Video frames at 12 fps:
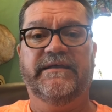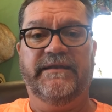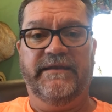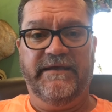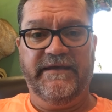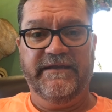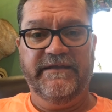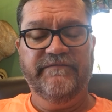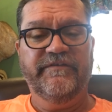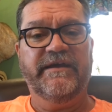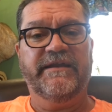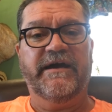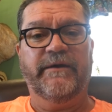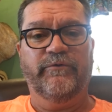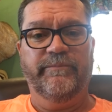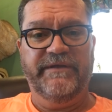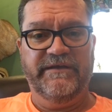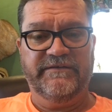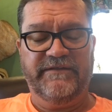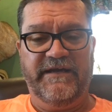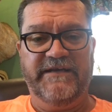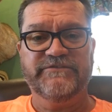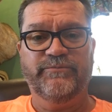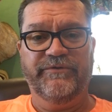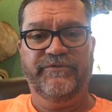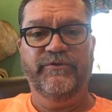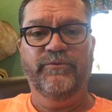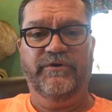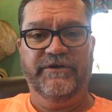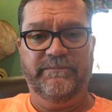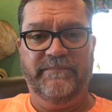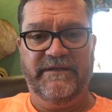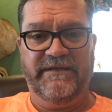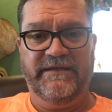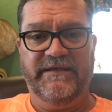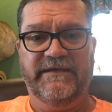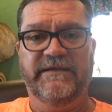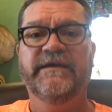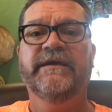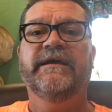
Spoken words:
negative and I will be in class with you on Monday.